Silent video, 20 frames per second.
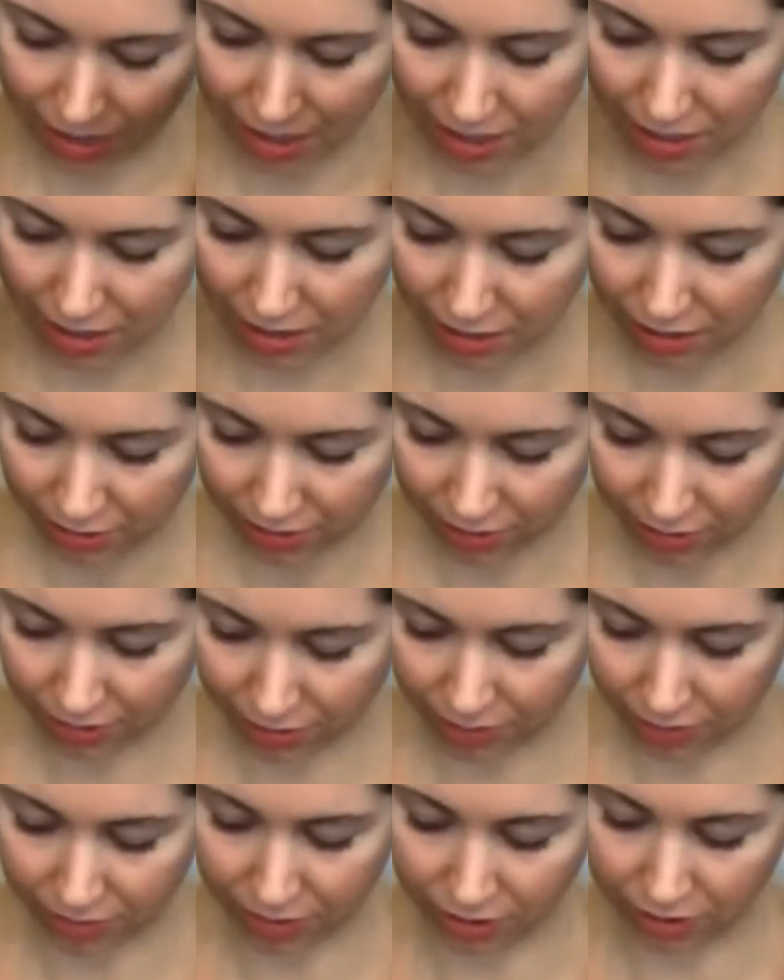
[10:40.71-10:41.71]
here,
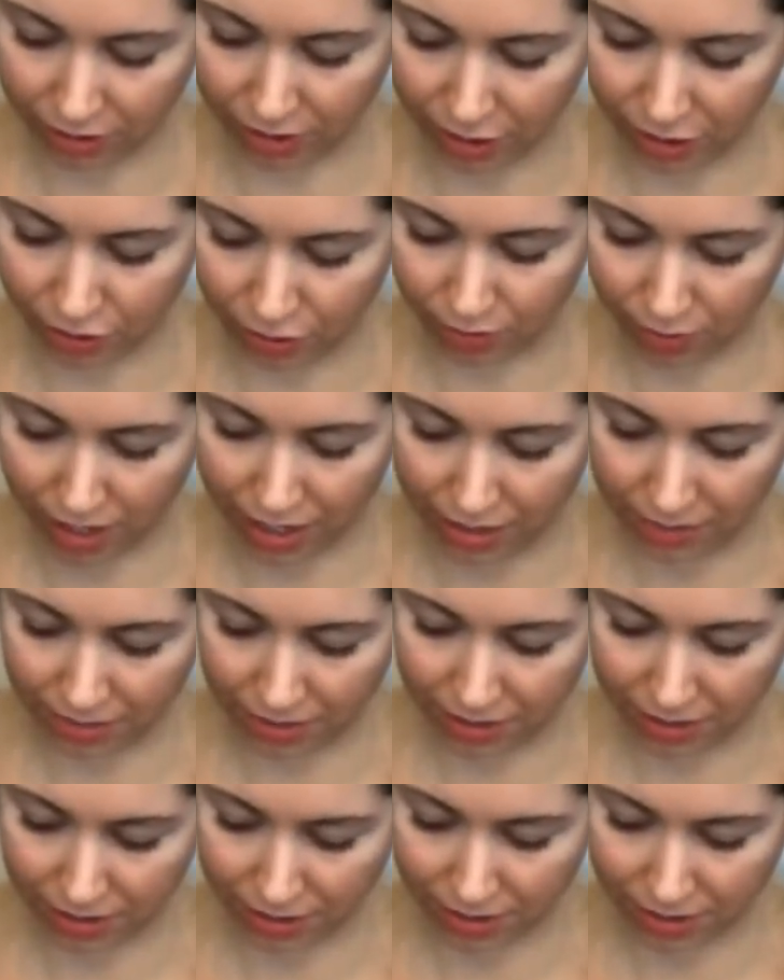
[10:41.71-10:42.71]
it will look like you're right, but